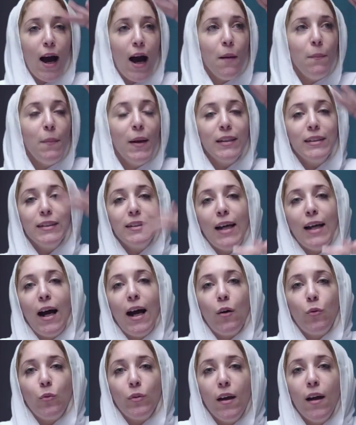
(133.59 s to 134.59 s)
up and
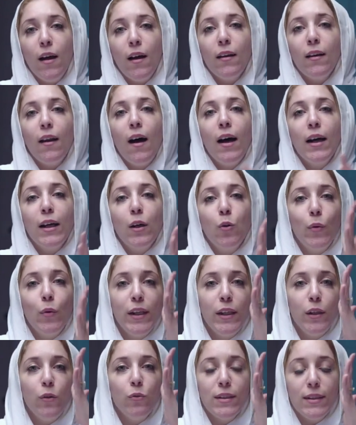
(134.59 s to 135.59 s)
down like
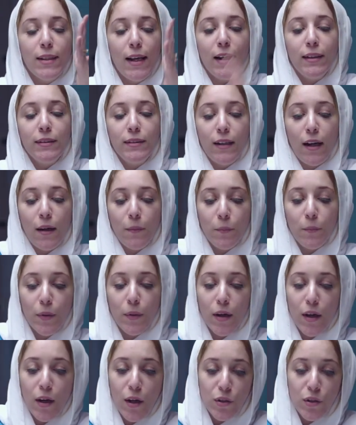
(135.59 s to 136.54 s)
when you stand up.